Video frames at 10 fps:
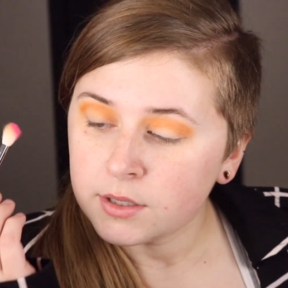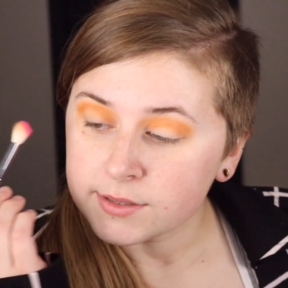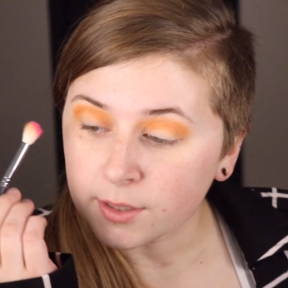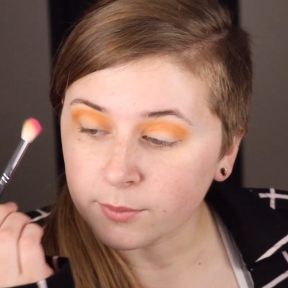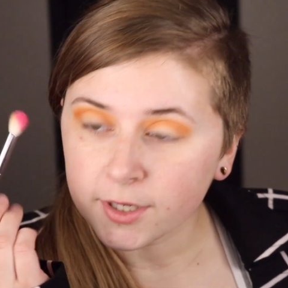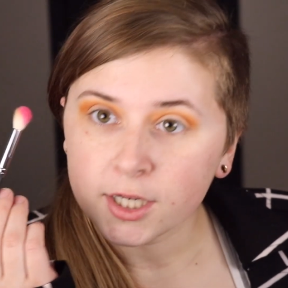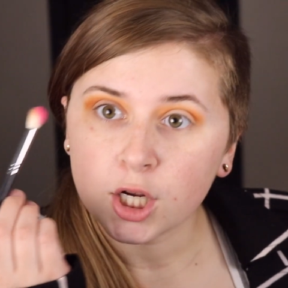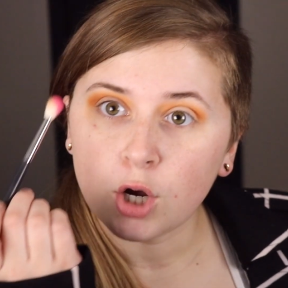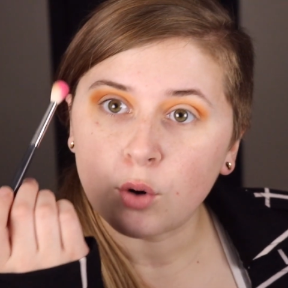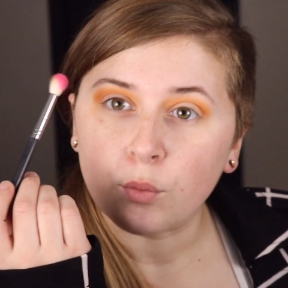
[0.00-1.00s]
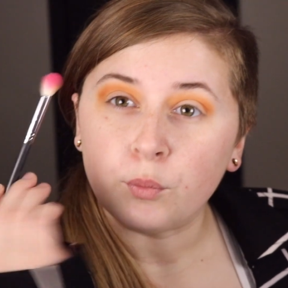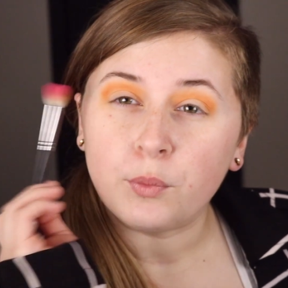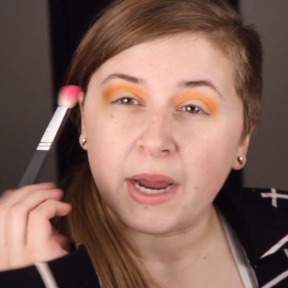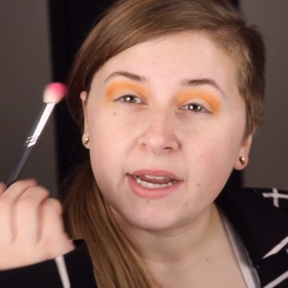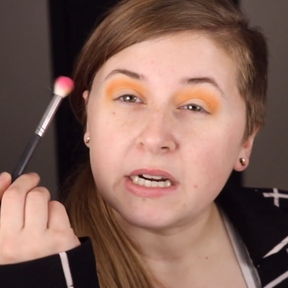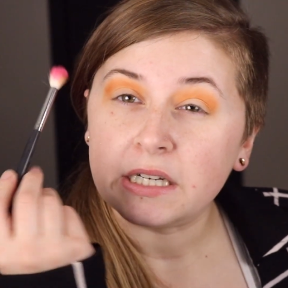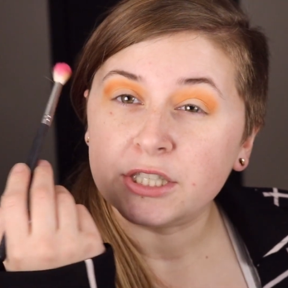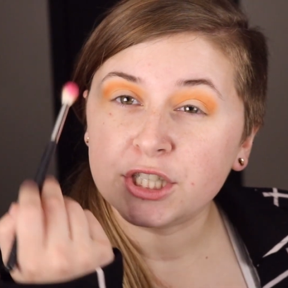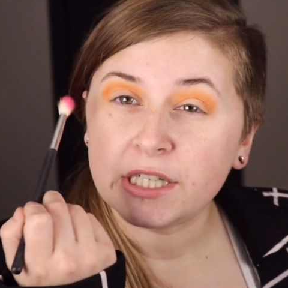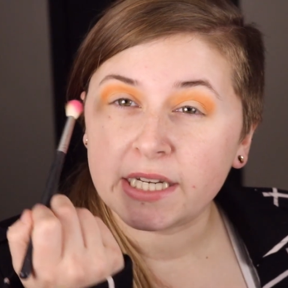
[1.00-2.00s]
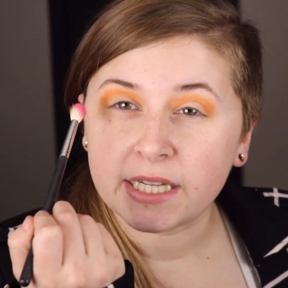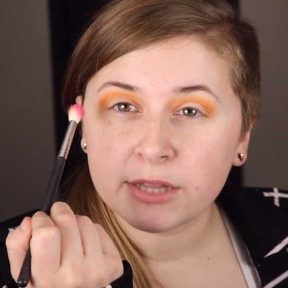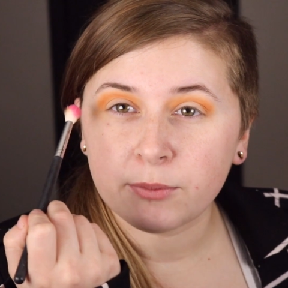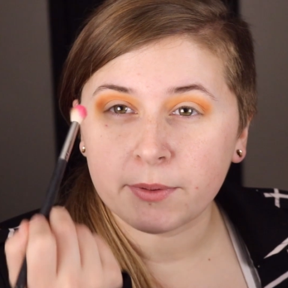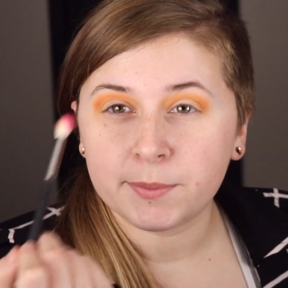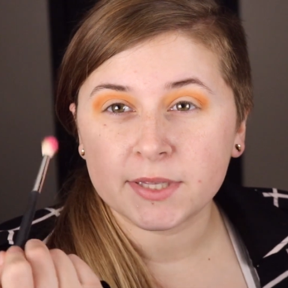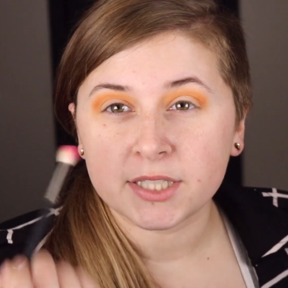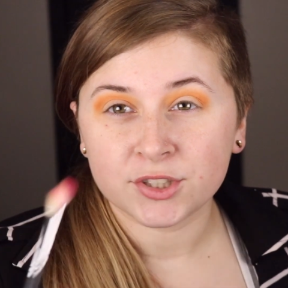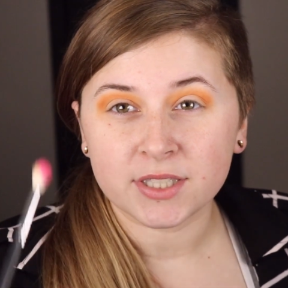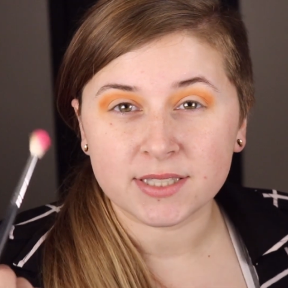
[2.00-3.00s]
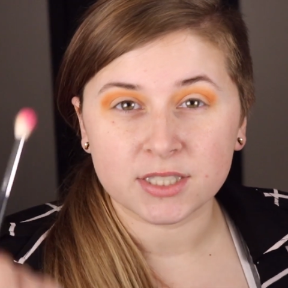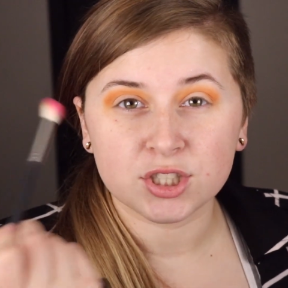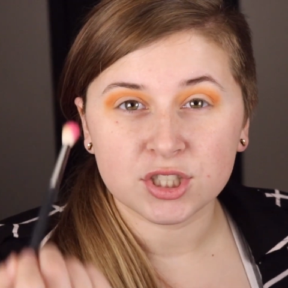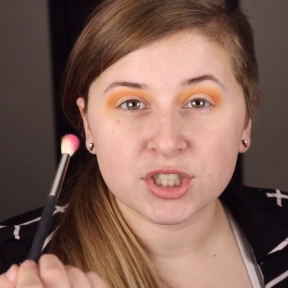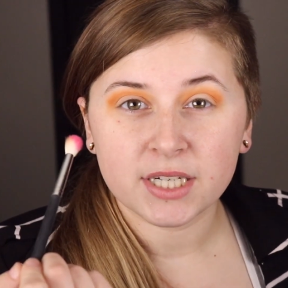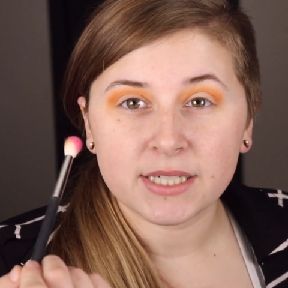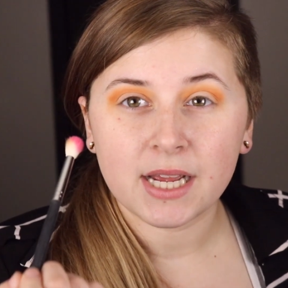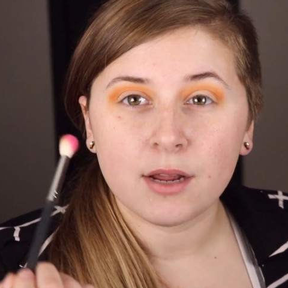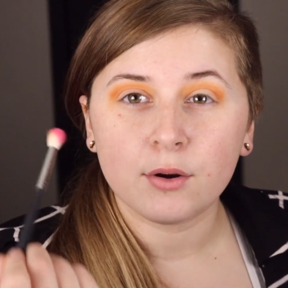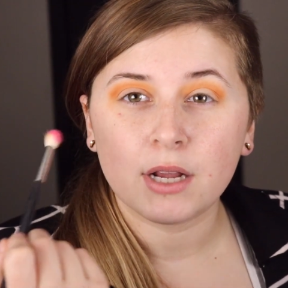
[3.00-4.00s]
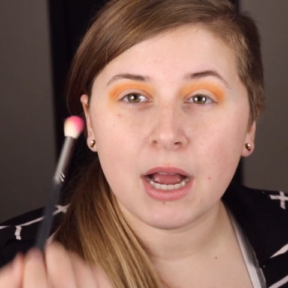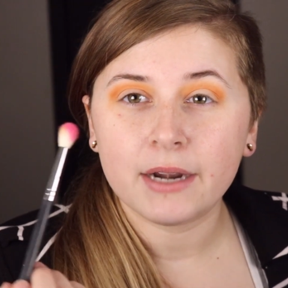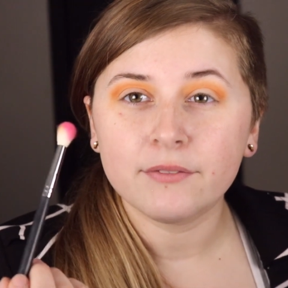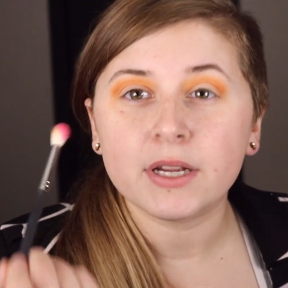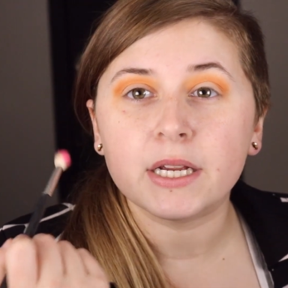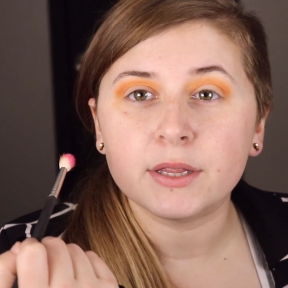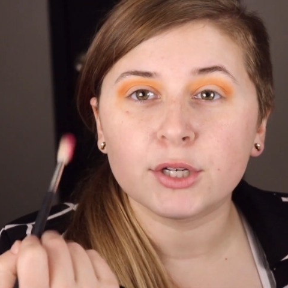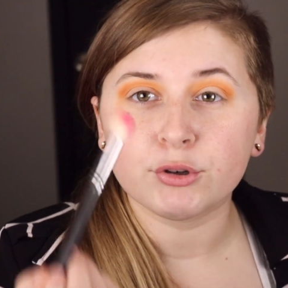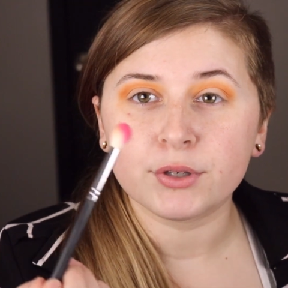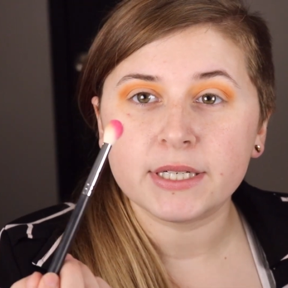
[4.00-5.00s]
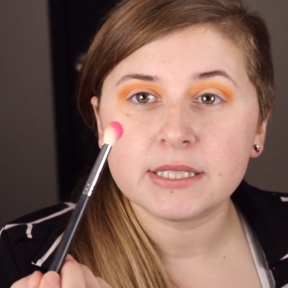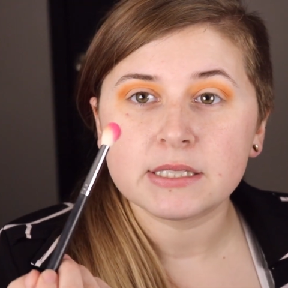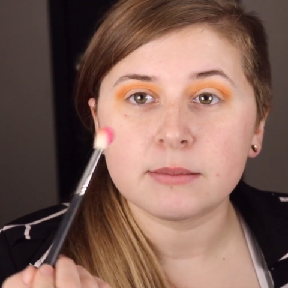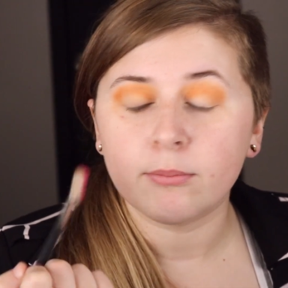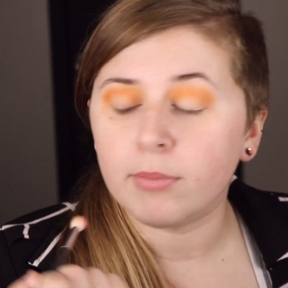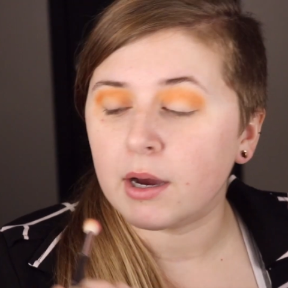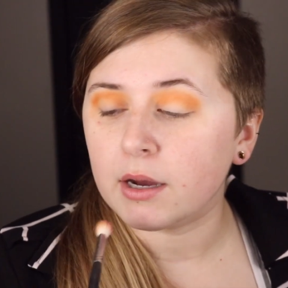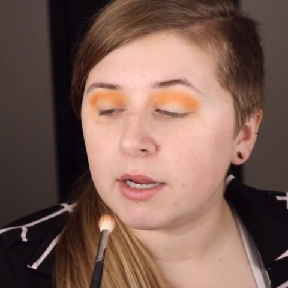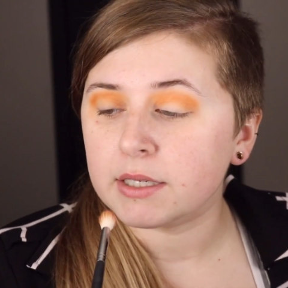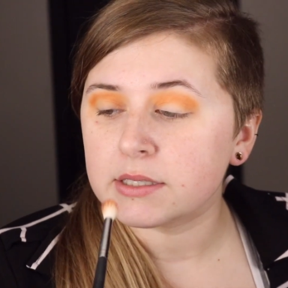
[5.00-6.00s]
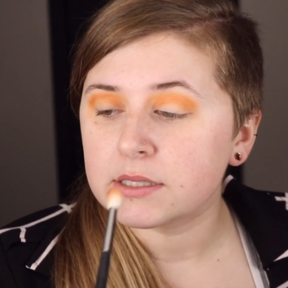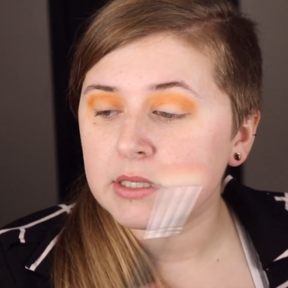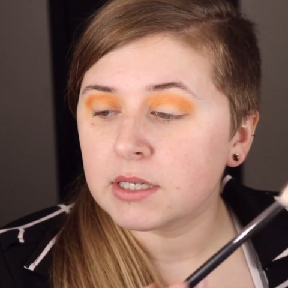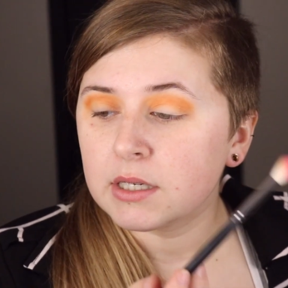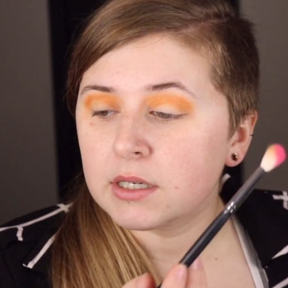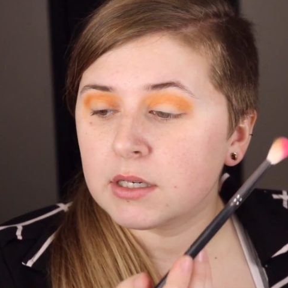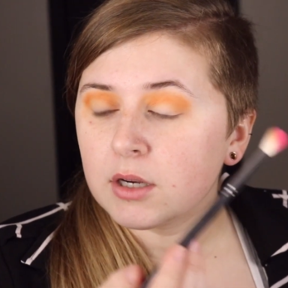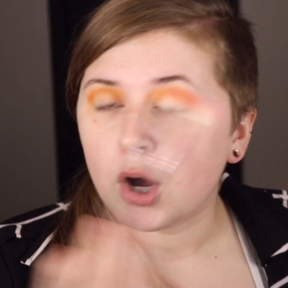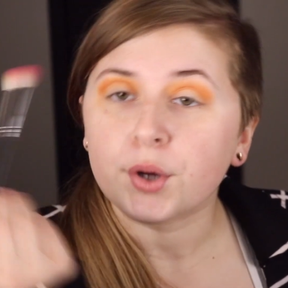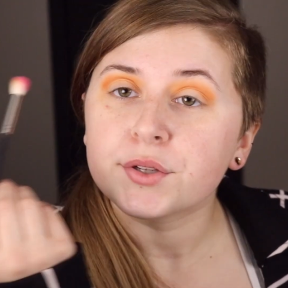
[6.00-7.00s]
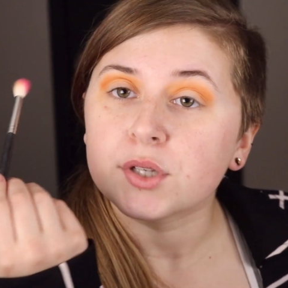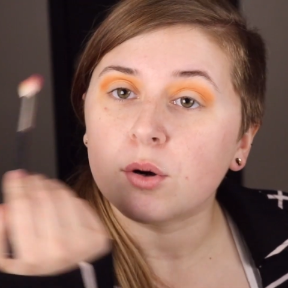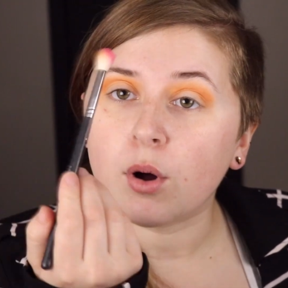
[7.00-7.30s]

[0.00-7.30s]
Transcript: So we're gonna go right underneath where we put that transition shade down, kind of in the crease, but also